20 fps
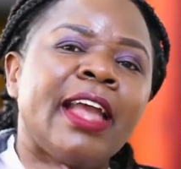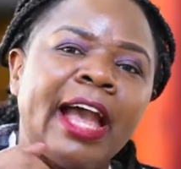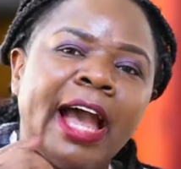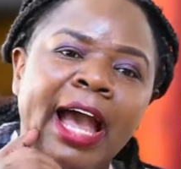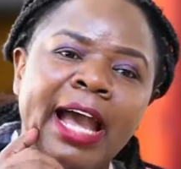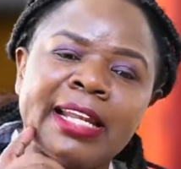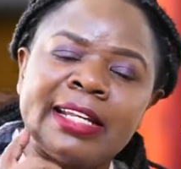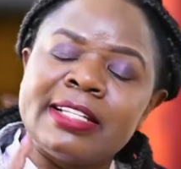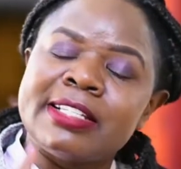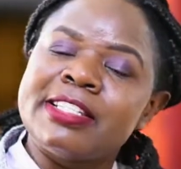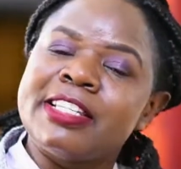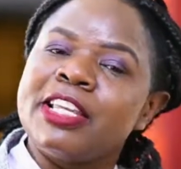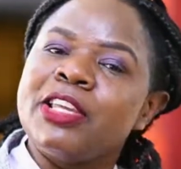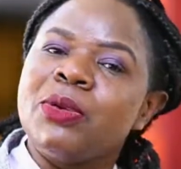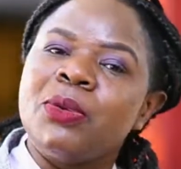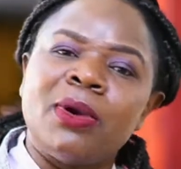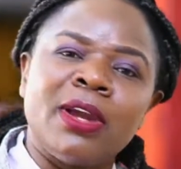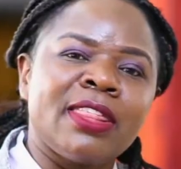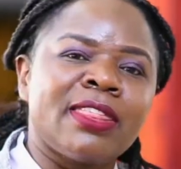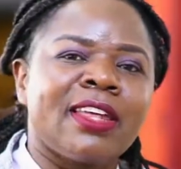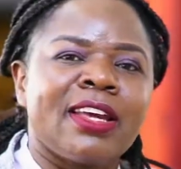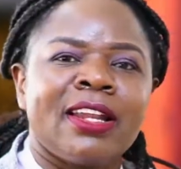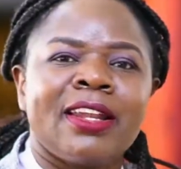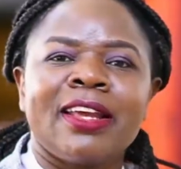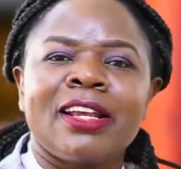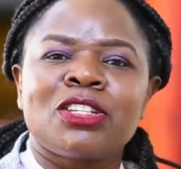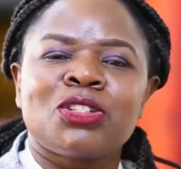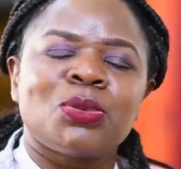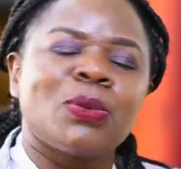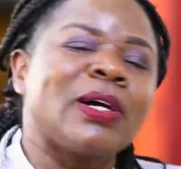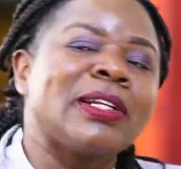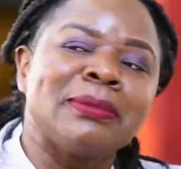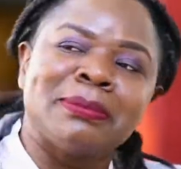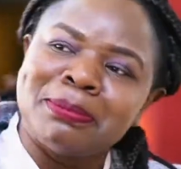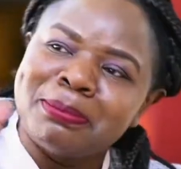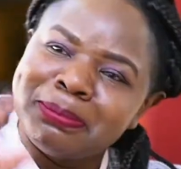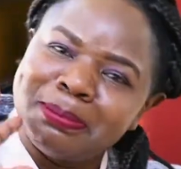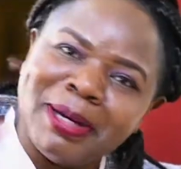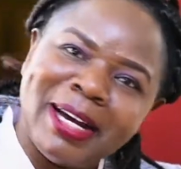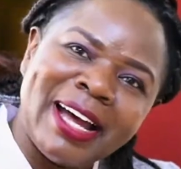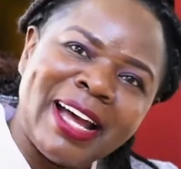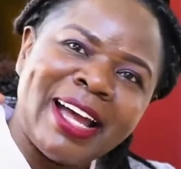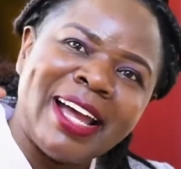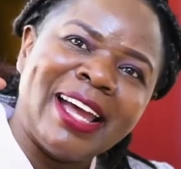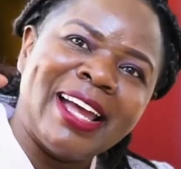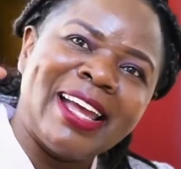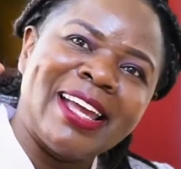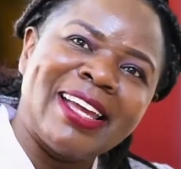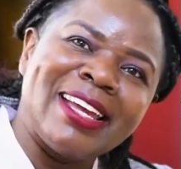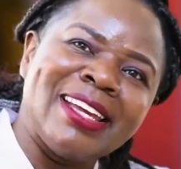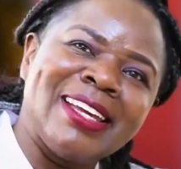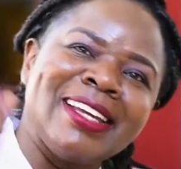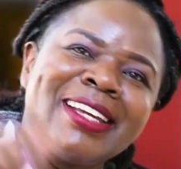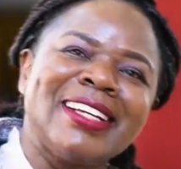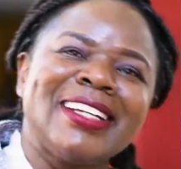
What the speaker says: and see you in the next one. Bye.